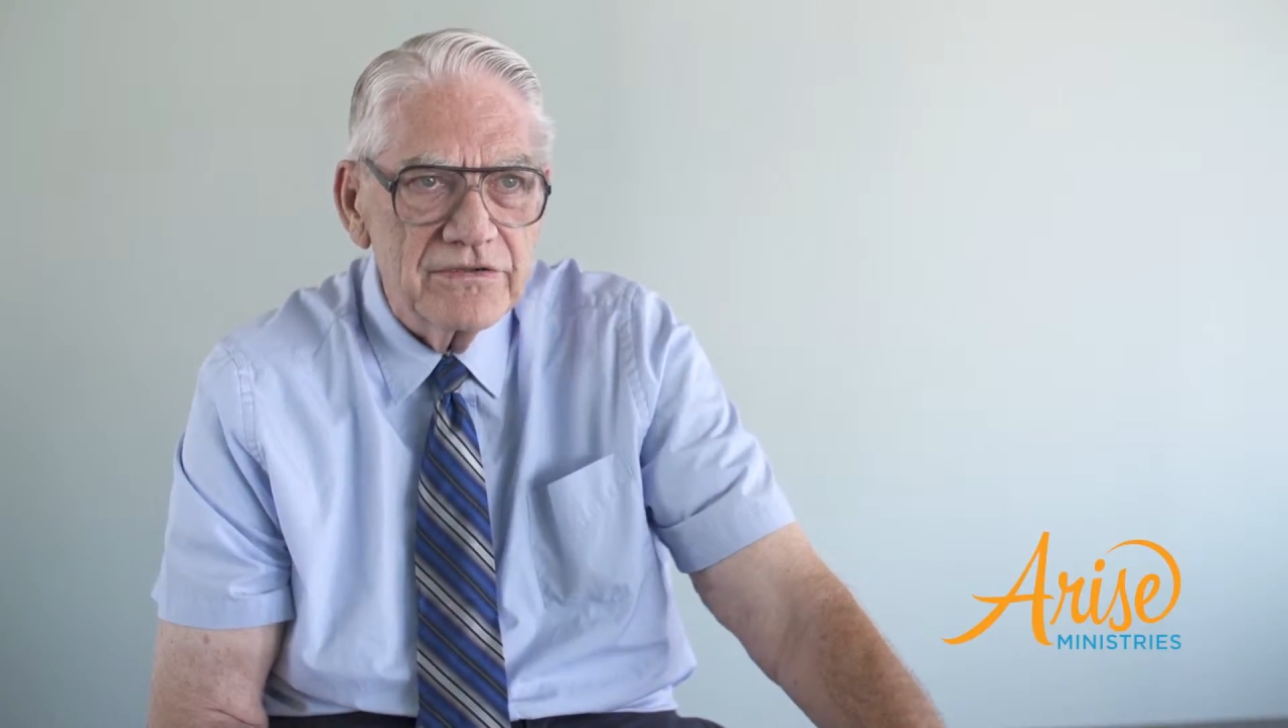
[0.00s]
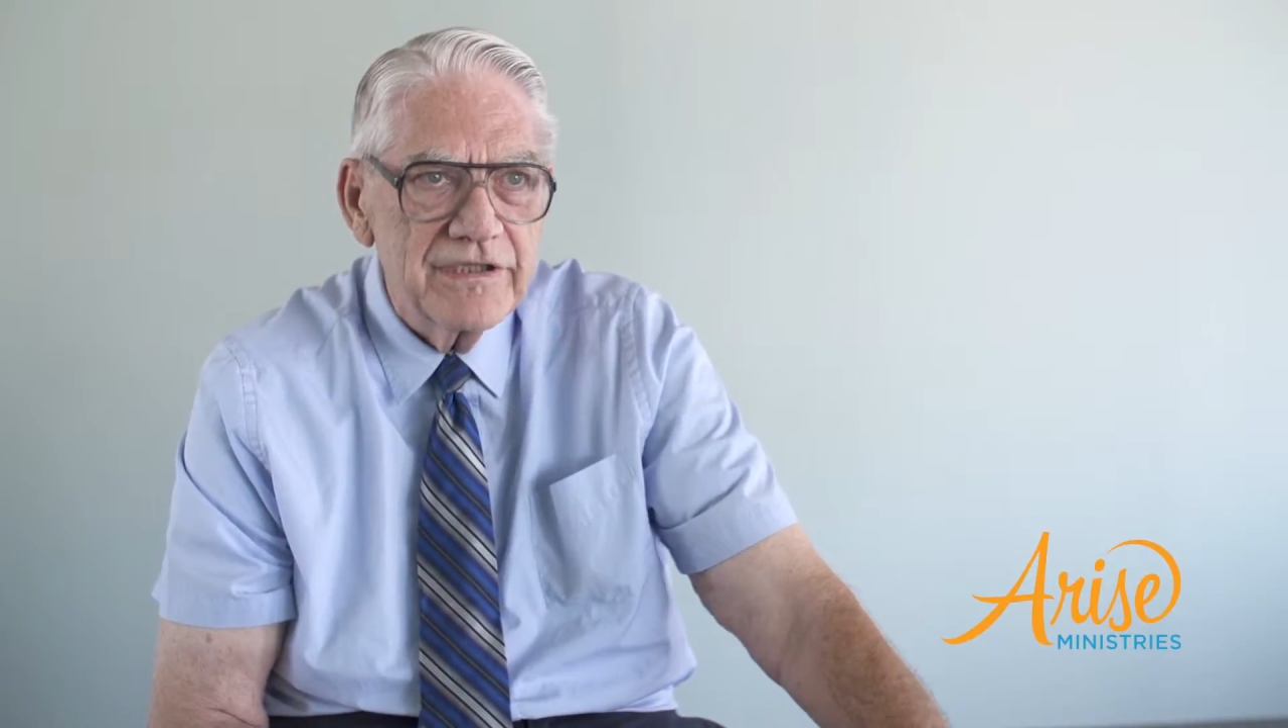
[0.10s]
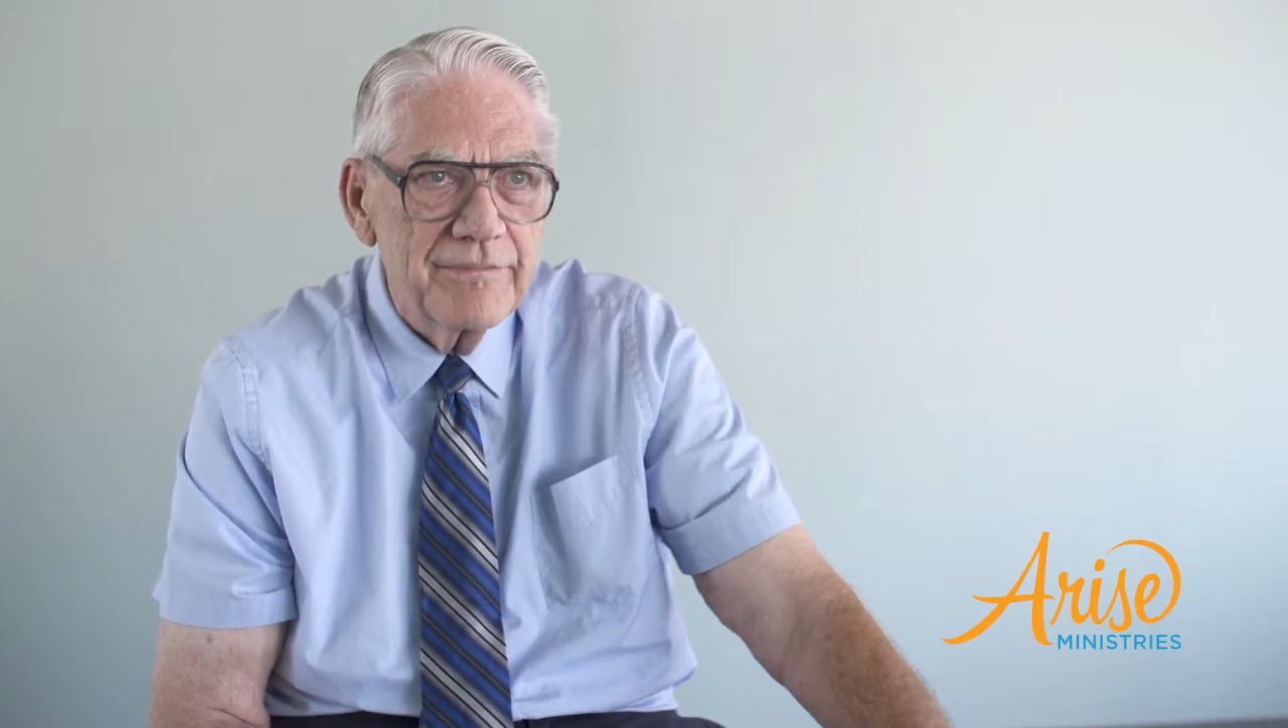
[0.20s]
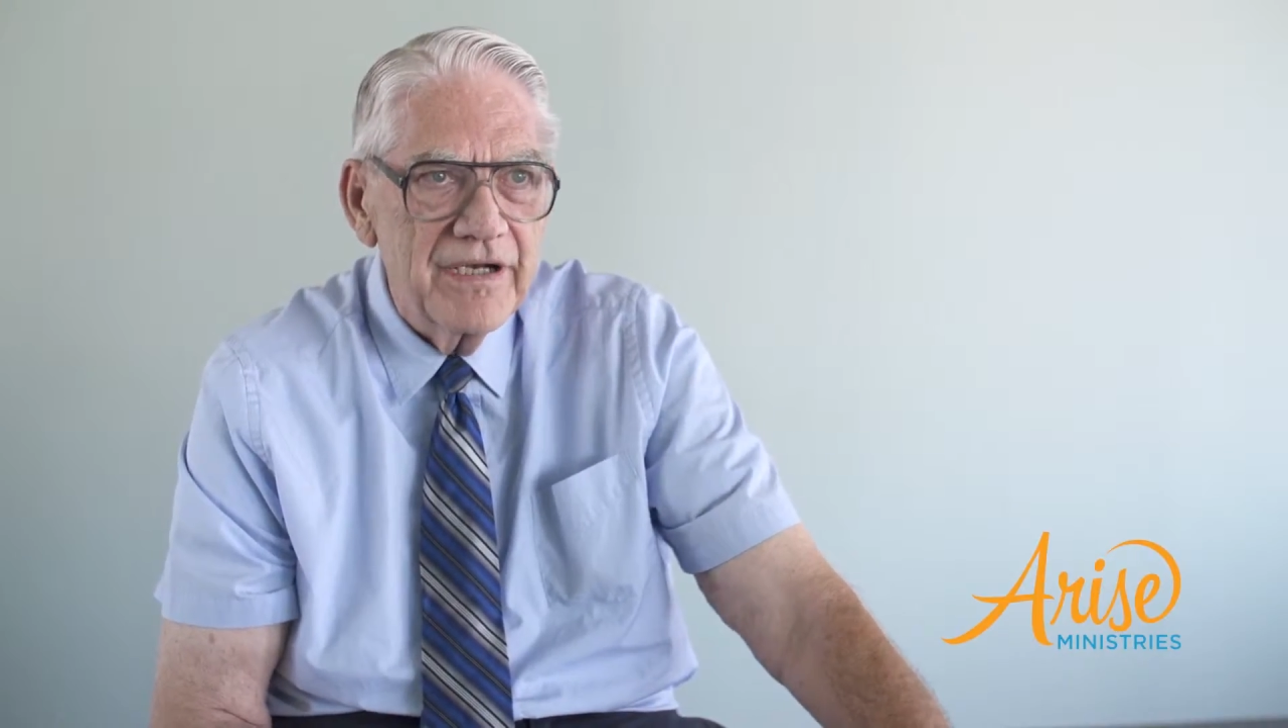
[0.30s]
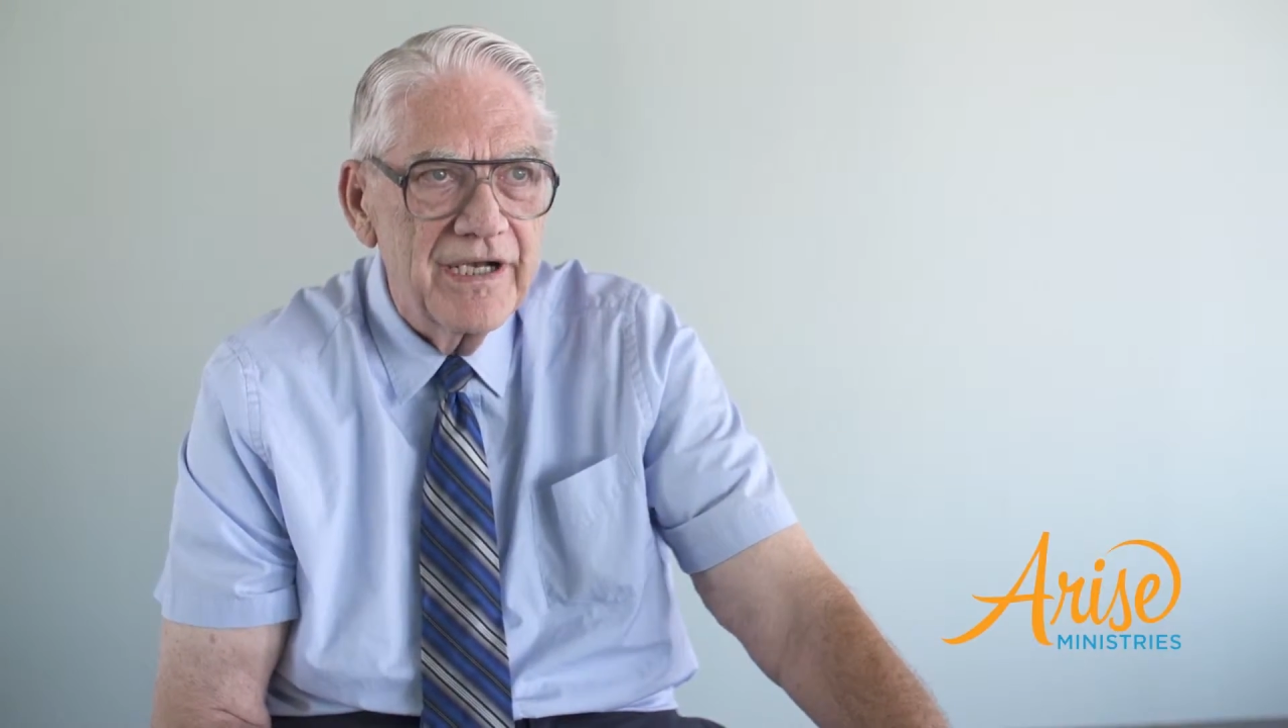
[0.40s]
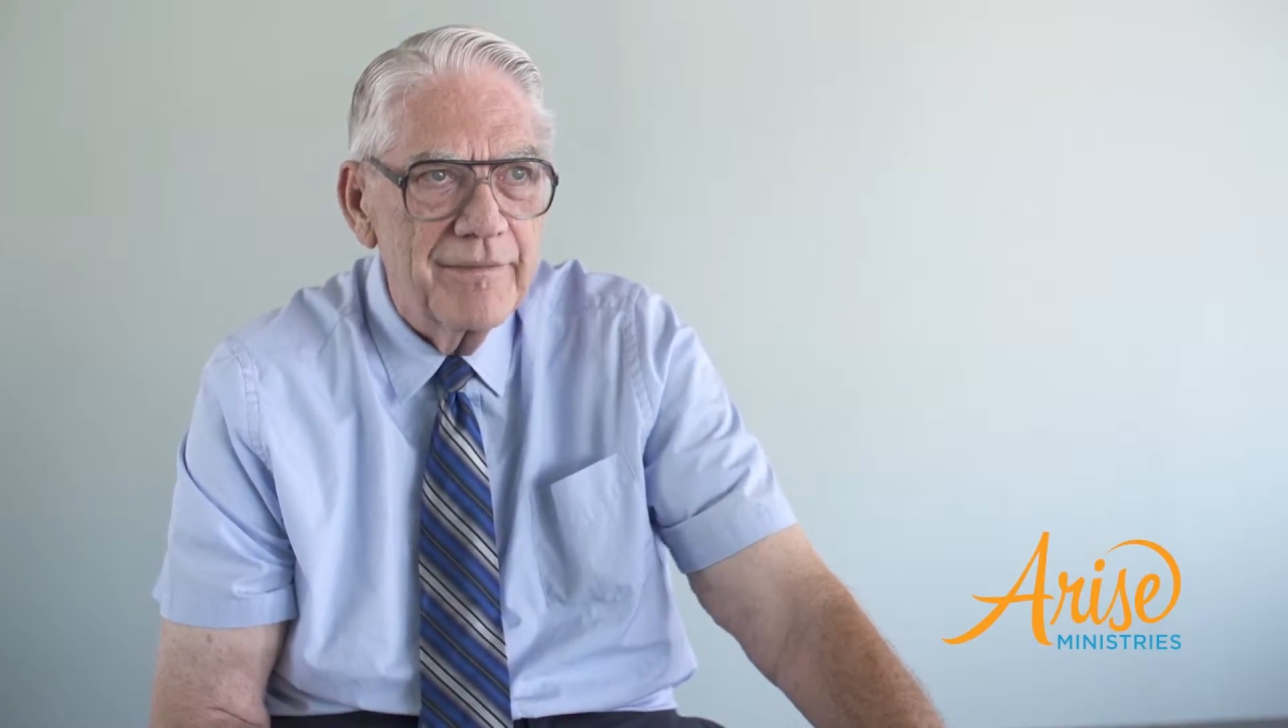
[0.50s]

stability